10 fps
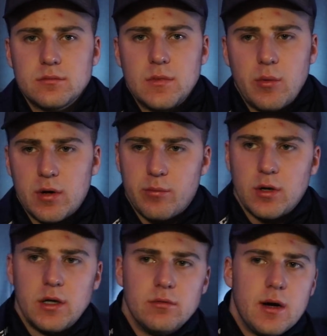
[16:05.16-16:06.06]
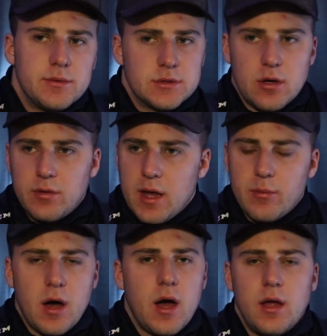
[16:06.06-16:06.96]
They want to bring you up so
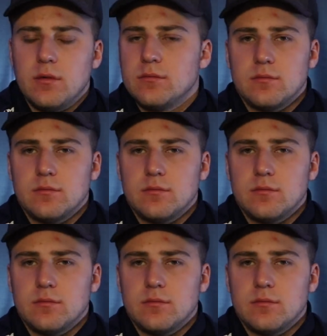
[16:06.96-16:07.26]
damn high.